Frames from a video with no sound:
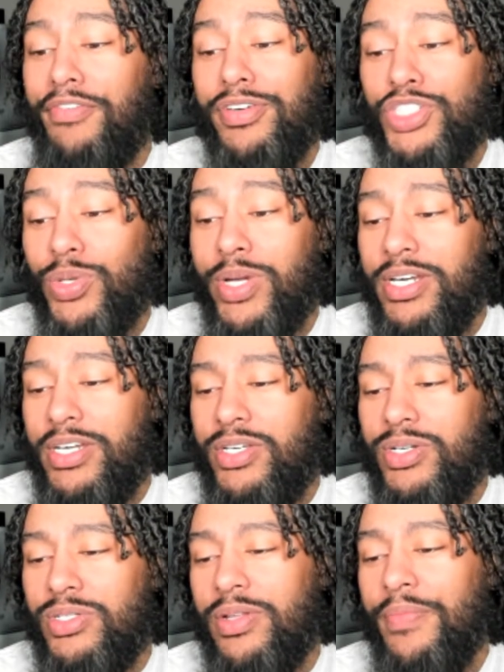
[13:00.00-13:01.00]
trade deals,
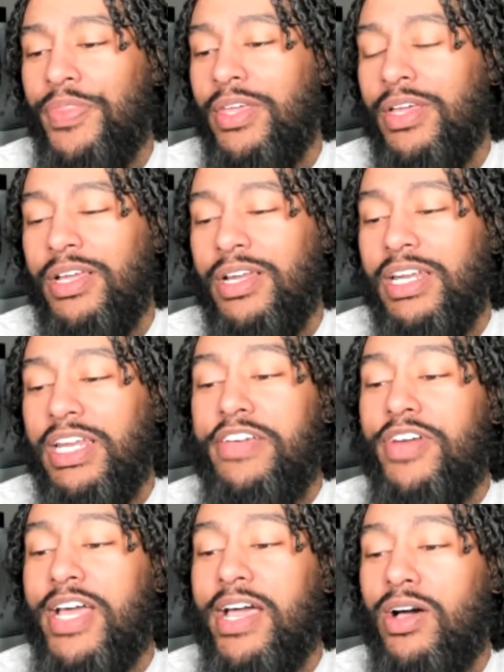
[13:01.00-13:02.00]
Leave It
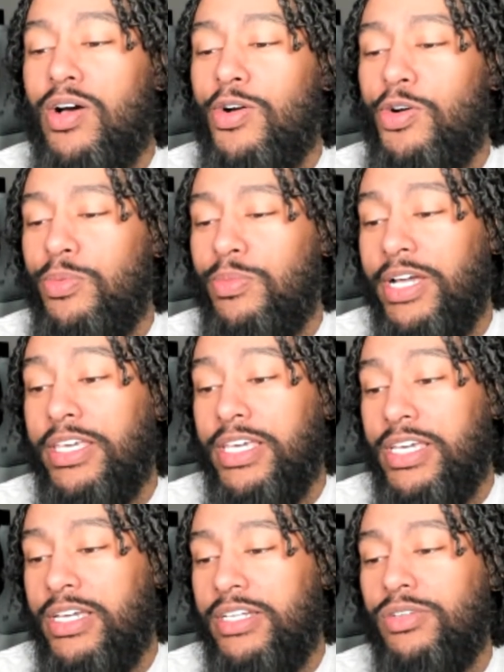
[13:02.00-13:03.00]
at home
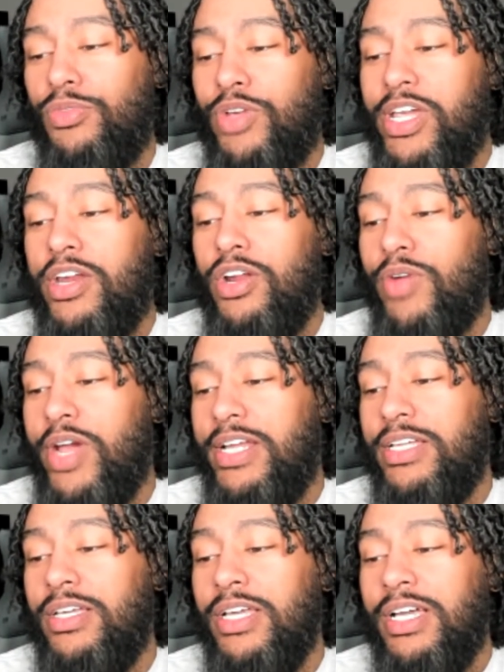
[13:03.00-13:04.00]
again reiterated
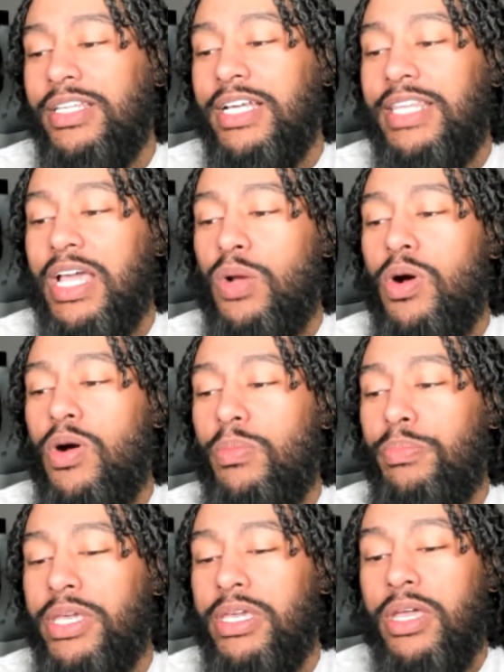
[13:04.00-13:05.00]
that they won't
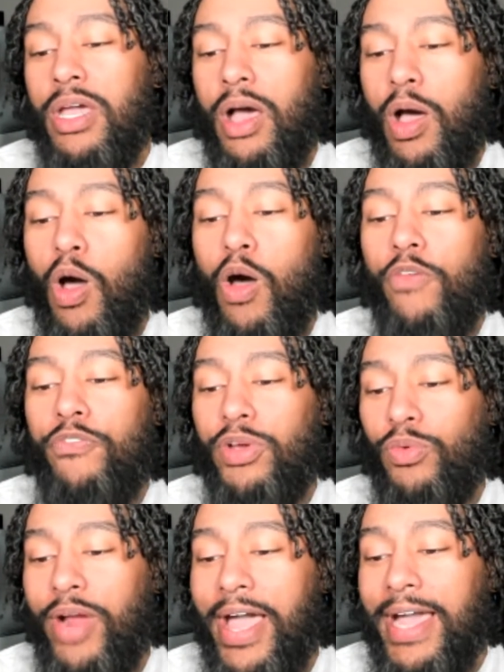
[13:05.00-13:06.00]
be off the
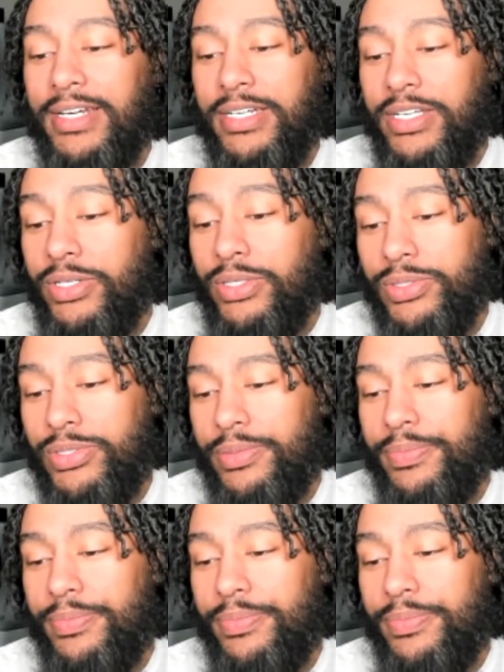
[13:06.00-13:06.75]
rack deals.